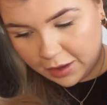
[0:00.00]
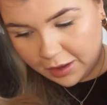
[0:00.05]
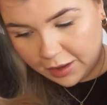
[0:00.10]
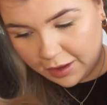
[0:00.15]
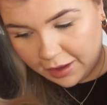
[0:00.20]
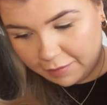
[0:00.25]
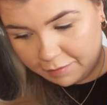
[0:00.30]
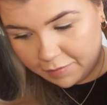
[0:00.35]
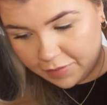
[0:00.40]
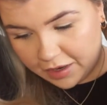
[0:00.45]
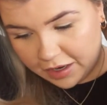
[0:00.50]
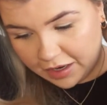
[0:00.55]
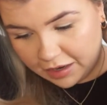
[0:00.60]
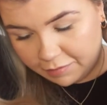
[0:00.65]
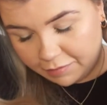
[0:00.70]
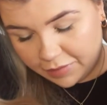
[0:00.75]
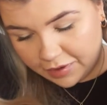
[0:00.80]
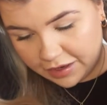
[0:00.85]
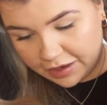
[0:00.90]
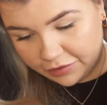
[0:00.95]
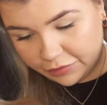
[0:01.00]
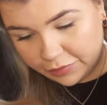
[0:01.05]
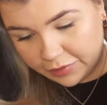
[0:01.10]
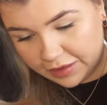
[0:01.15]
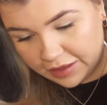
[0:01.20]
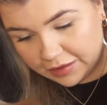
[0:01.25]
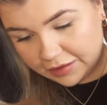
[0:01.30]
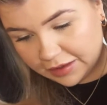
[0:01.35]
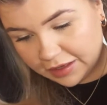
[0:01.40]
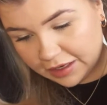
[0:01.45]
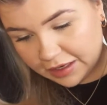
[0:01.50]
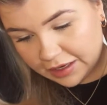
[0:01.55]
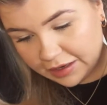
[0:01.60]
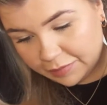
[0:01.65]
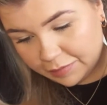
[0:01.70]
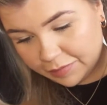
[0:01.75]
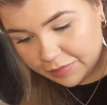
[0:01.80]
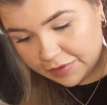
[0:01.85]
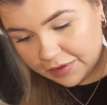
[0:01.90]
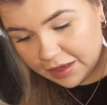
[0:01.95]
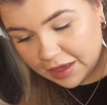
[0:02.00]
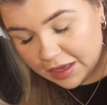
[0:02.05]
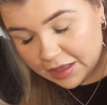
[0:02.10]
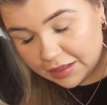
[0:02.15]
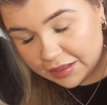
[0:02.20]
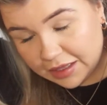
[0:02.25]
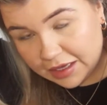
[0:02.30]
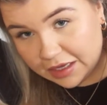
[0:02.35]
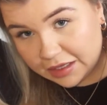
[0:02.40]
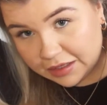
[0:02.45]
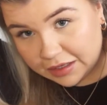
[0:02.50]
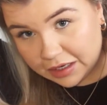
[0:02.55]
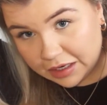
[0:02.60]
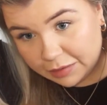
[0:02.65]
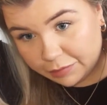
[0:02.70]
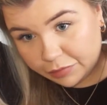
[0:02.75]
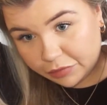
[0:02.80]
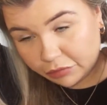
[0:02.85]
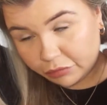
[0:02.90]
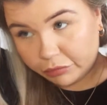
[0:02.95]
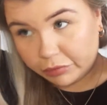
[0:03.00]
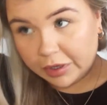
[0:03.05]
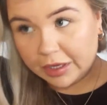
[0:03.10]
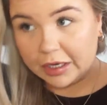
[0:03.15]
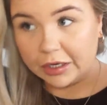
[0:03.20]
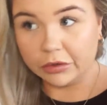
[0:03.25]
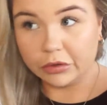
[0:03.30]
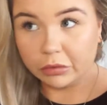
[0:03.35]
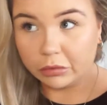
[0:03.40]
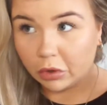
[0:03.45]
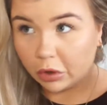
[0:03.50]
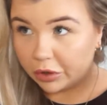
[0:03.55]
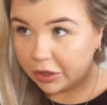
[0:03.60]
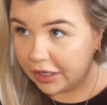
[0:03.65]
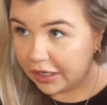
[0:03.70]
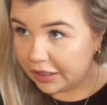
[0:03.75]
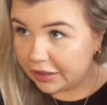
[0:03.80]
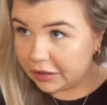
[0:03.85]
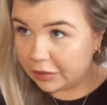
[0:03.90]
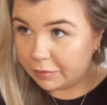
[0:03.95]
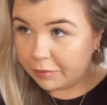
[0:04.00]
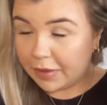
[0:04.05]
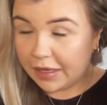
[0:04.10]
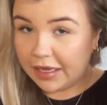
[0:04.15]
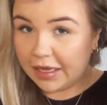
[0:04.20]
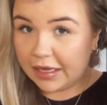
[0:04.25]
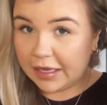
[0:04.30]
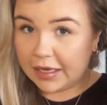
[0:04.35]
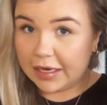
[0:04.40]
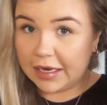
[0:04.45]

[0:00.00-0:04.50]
and pin it in place with these clips. These clips really do not need to be